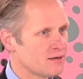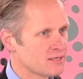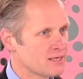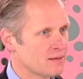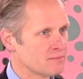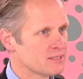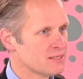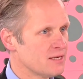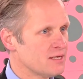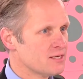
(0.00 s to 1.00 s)
outcomes.
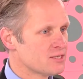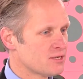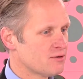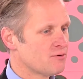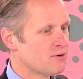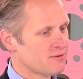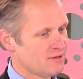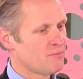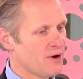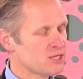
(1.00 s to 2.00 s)
Mm. So
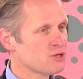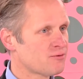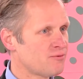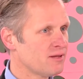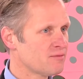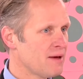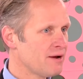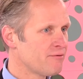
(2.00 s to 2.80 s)
some registries may